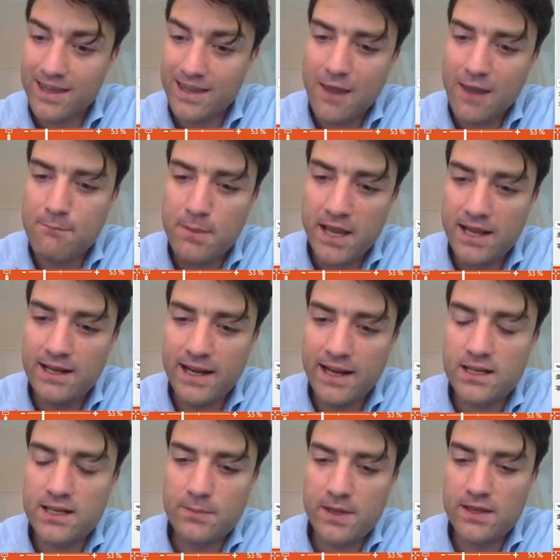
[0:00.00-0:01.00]
and campaign
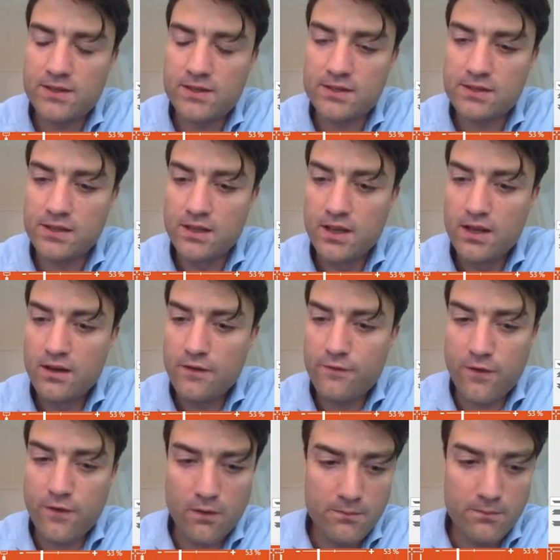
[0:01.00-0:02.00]
landing pages
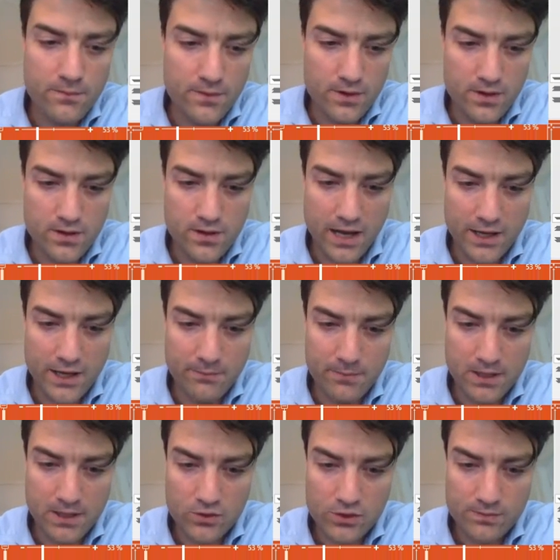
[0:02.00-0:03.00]
from
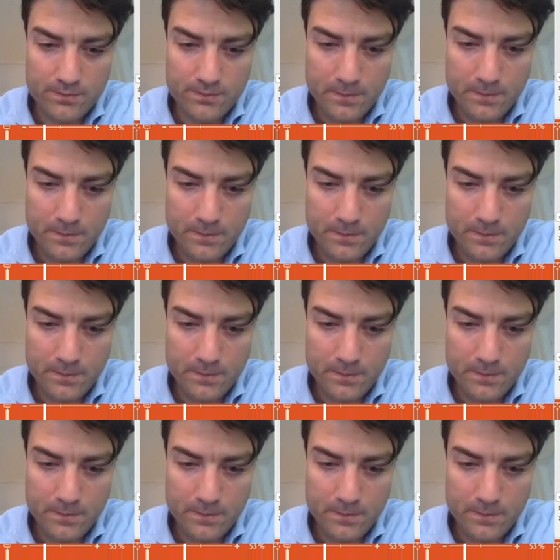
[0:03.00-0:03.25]
Unbounce.